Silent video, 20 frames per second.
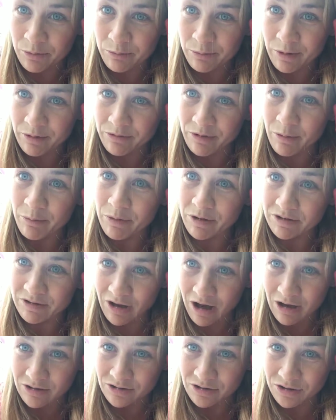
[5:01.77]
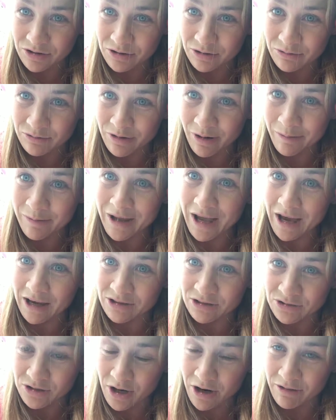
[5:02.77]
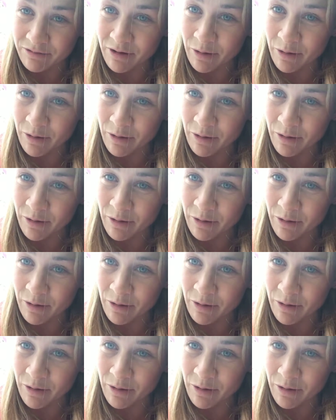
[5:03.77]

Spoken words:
but from the saucer, from the extra